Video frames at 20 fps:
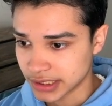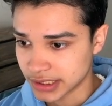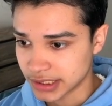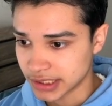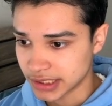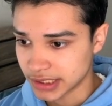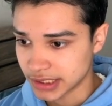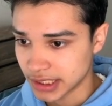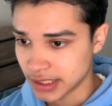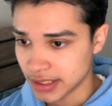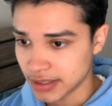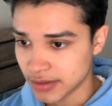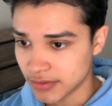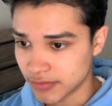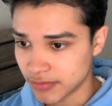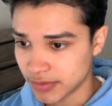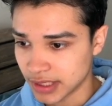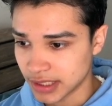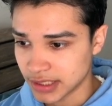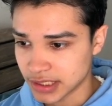see,
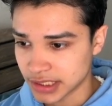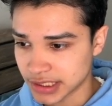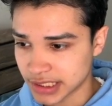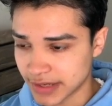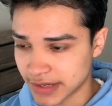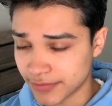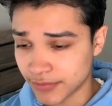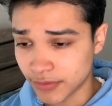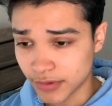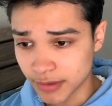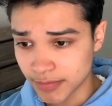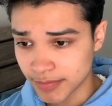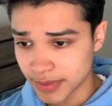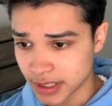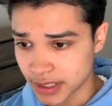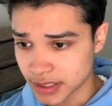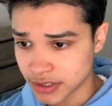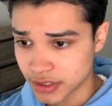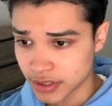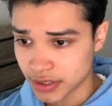we just have one
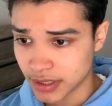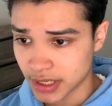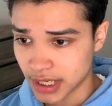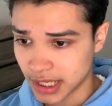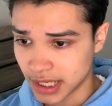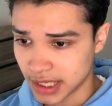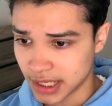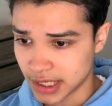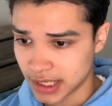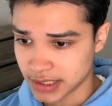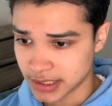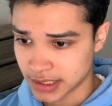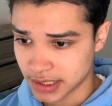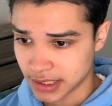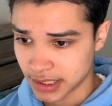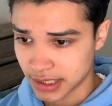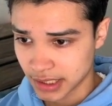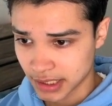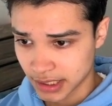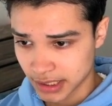picture and
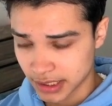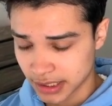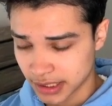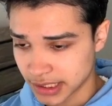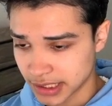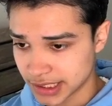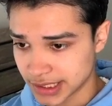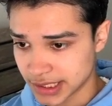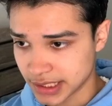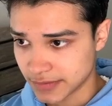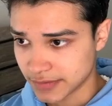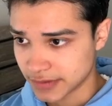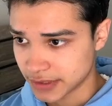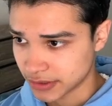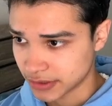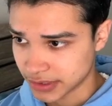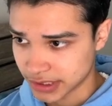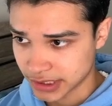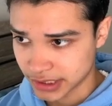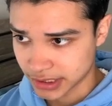this div.
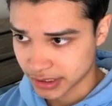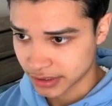So it's just